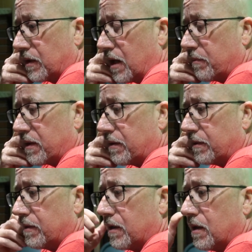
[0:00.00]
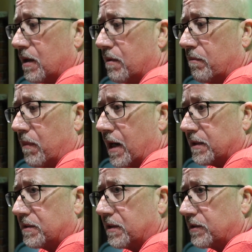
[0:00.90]
I mean, my
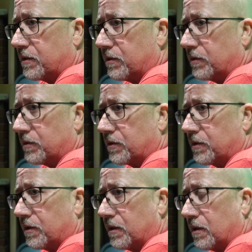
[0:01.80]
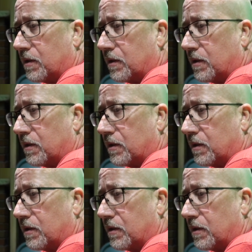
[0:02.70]
sister's